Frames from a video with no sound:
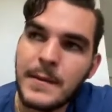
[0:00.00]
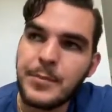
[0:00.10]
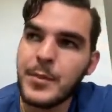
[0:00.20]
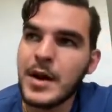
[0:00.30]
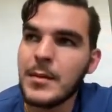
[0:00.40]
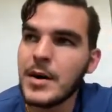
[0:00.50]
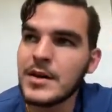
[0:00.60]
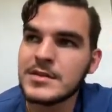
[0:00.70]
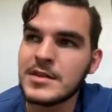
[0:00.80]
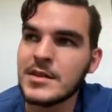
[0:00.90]

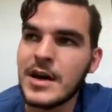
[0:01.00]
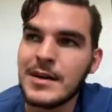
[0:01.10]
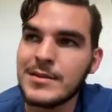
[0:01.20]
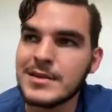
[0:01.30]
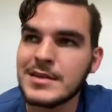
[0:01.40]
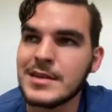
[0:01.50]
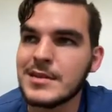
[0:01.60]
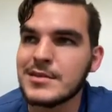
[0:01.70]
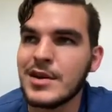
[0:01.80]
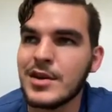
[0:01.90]
Also, obviously, there's
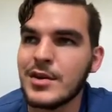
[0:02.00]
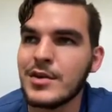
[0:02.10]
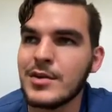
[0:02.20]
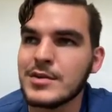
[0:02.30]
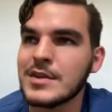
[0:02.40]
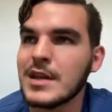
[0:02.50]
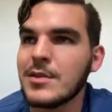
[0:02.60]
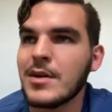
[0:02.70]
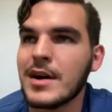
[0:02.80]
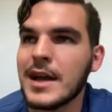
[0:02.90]
the hurdle.
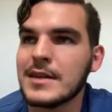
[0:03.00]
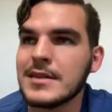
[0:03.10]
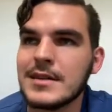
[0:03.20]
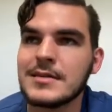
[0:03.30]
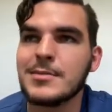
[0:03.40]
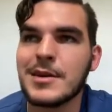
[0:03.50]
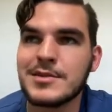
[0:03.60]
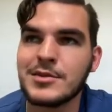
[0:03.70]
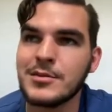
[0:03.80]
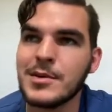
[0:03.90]
Saquon has his
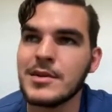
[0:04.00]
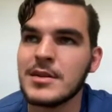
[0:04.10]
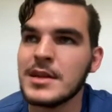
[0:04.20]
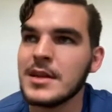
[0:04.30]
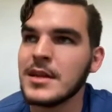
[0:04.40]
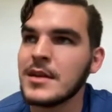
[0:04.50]
special ability